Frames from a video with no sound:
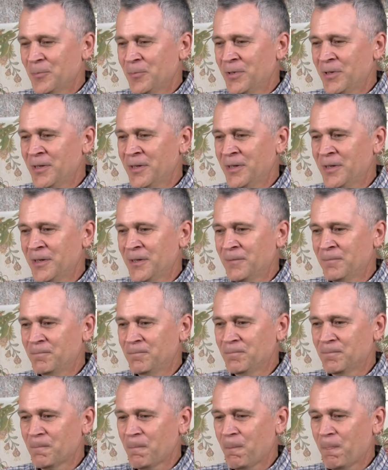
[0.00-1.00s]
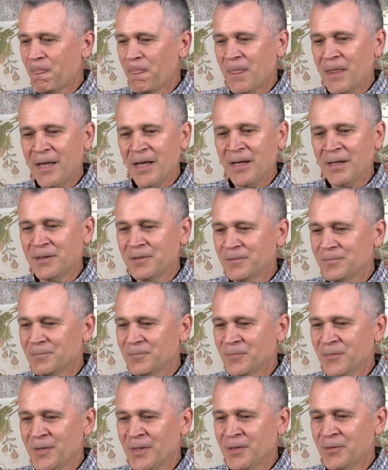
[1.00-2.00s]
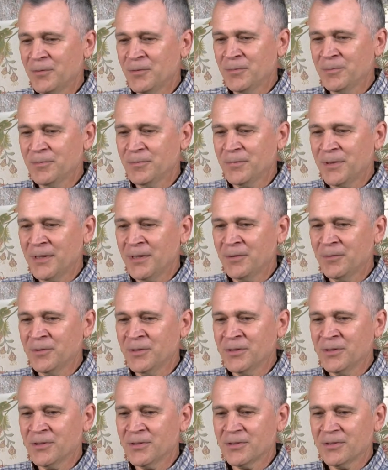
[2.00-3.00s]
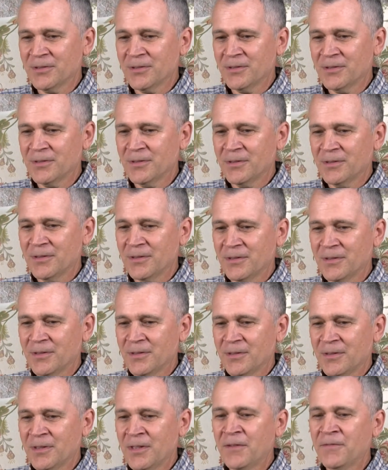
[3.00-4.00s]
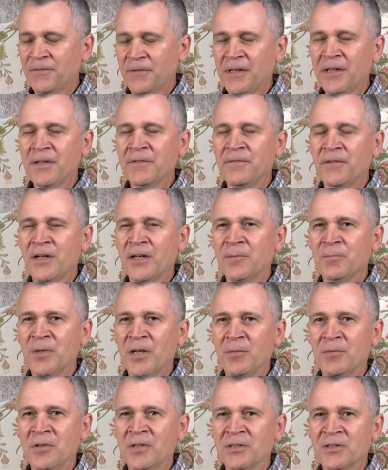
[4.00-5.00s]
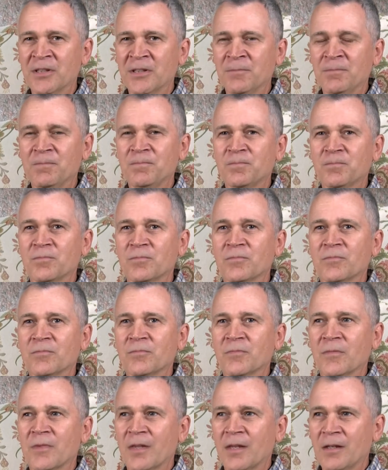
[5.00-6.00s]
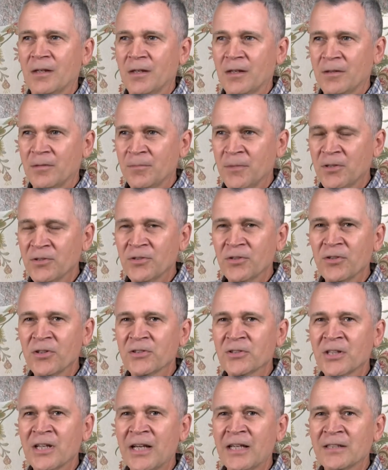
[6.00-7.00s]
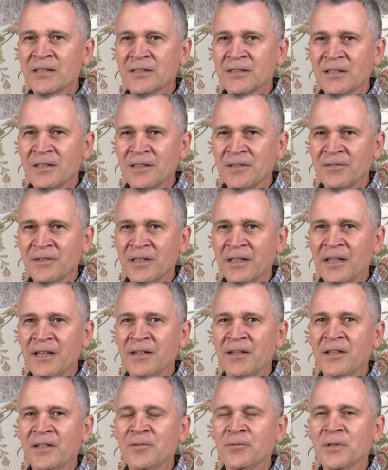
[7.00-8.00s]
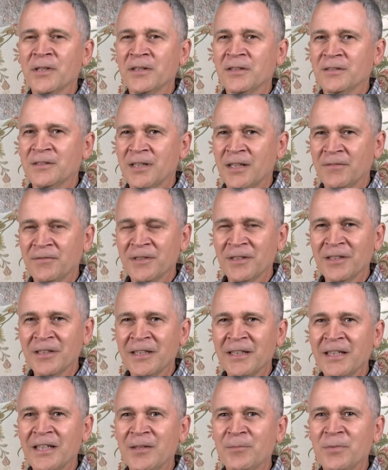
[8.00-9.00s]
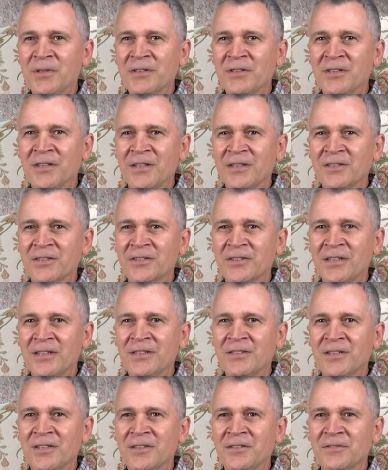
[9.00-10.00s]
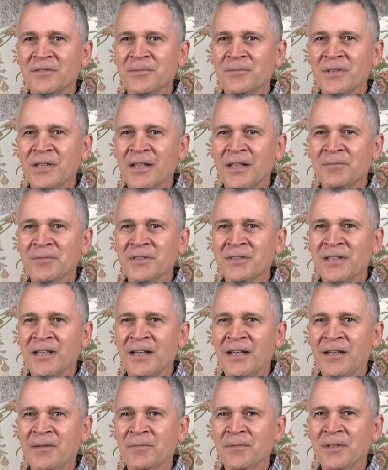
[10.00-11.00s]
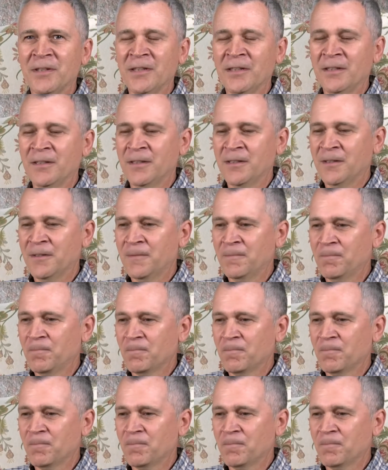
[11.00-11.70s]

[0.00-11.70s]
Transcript: but um, yeah, it, but it was they're very fond memories, and most of those guys still live in the area. We definitely keep in touch, see each other from time to time, and. Uh,